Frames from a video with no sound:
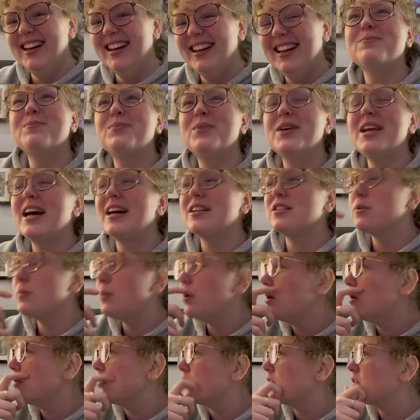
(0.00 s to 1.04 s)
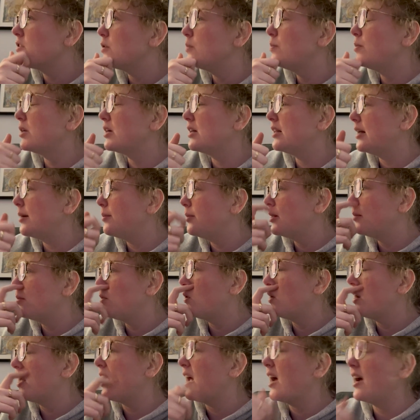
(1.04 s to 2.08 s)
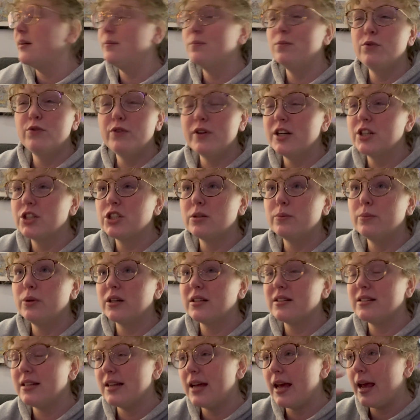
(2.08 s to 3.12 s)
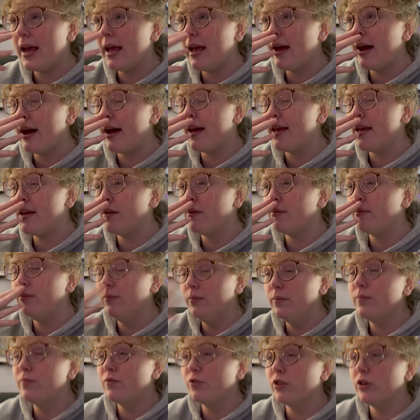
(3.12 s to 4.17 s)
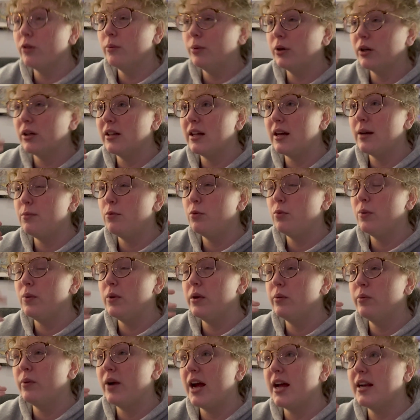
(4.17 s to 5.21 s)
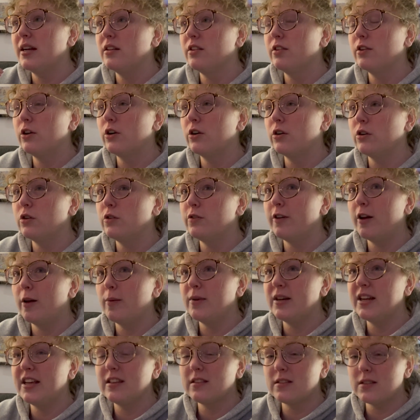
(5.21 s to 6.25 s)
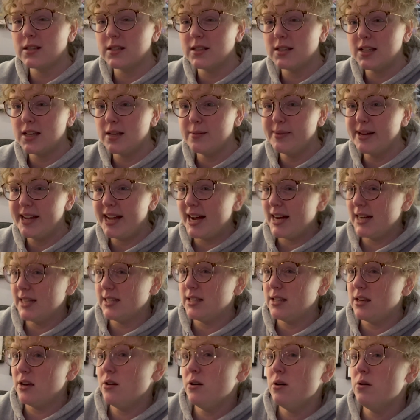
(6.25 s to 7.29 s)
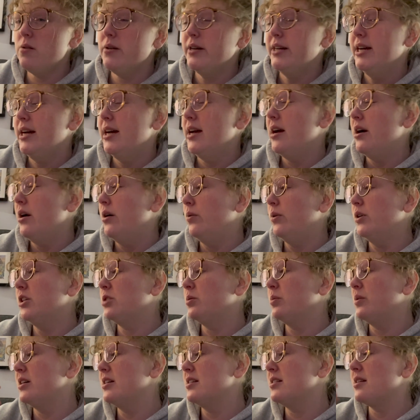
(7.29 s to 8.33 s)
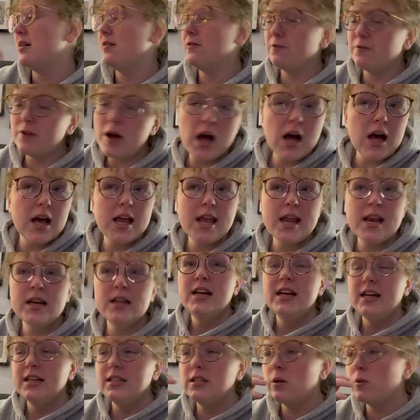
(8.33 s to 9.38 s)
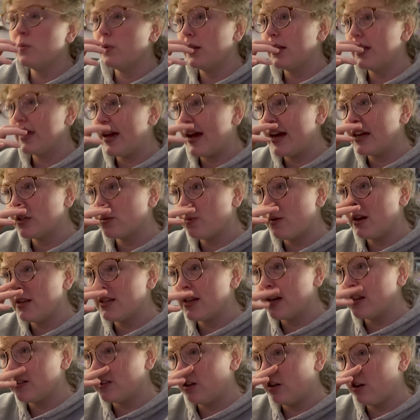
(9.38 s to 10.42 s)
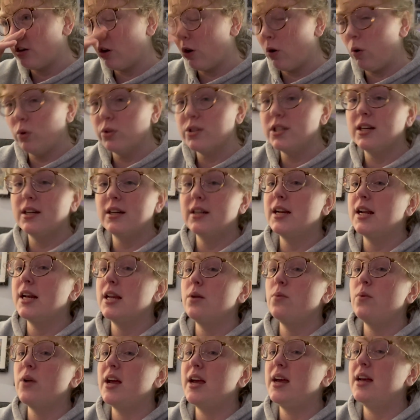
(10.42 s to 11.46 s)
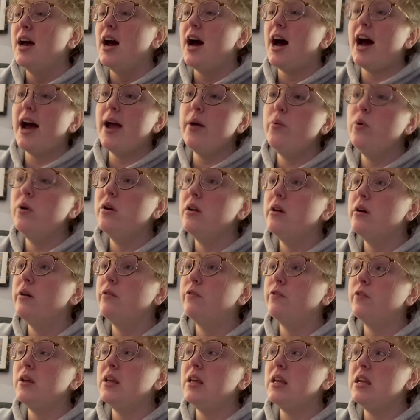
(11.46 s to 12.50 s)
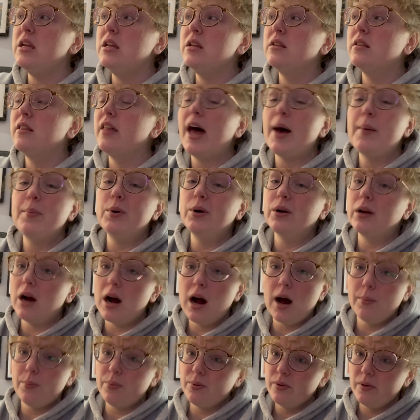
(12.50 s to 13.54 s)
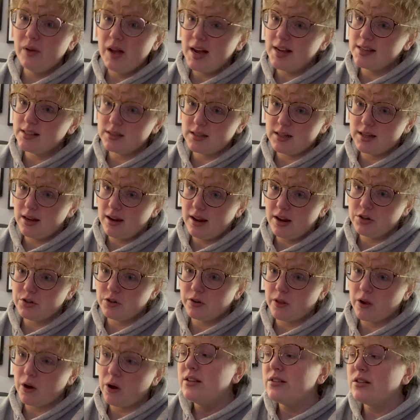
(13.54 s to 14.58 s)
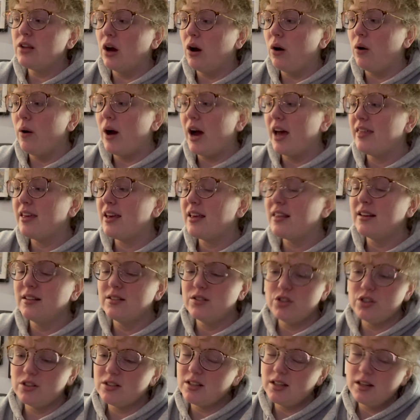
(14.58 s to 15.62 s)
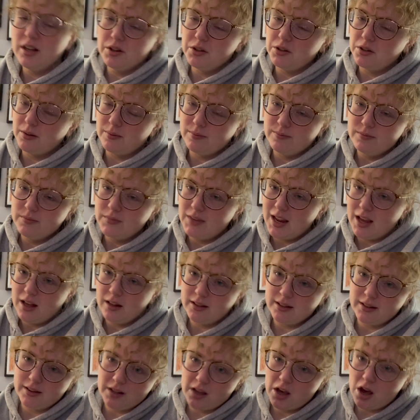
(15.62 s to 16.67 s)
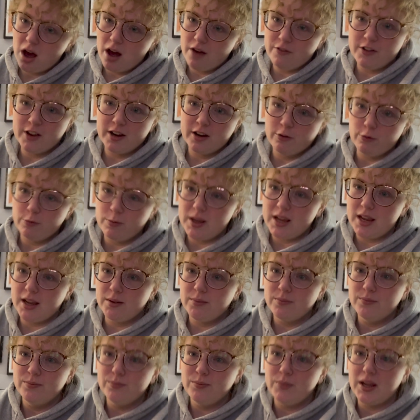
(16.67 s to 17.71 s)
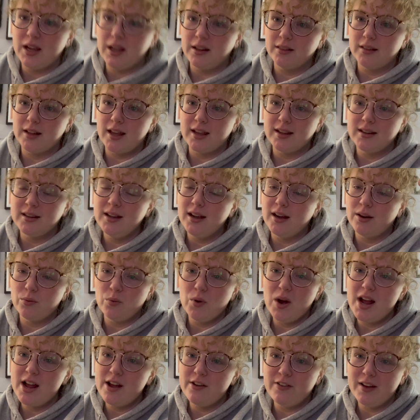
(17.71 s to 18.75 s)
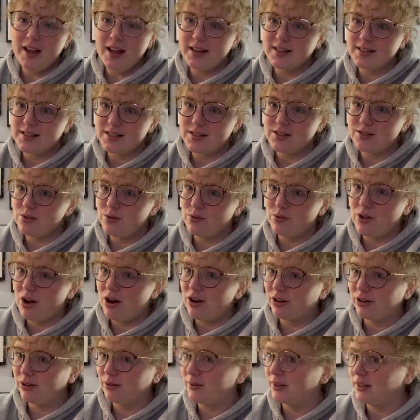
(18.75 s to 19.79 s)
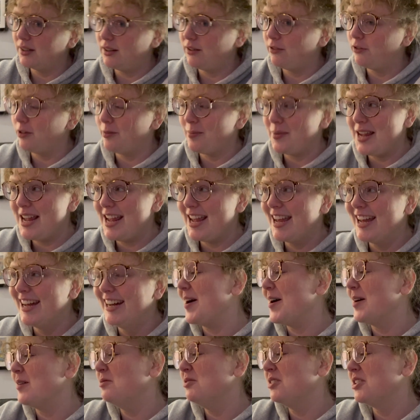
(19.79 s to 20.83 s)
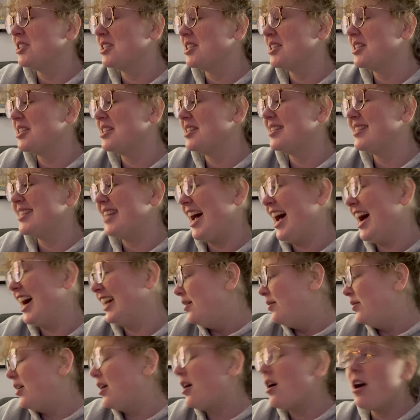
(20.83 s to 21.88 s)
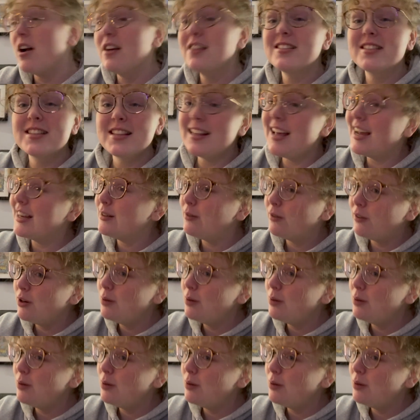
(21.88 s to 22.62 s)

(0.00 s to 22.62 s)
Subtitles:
But yeah, tomorrow is also book club in the morning. I finished a book today. For a book club, we read The Girl Who Fell Beneath the Sea by Axie O, which was fine. It didn't really catch my attention or hold it in any way. I would have eaten that book up as a teenager though. So I think it's just another nail in the coffin of me being like, yeah, YA fantasy is no longer really for me, which is sad. There are select few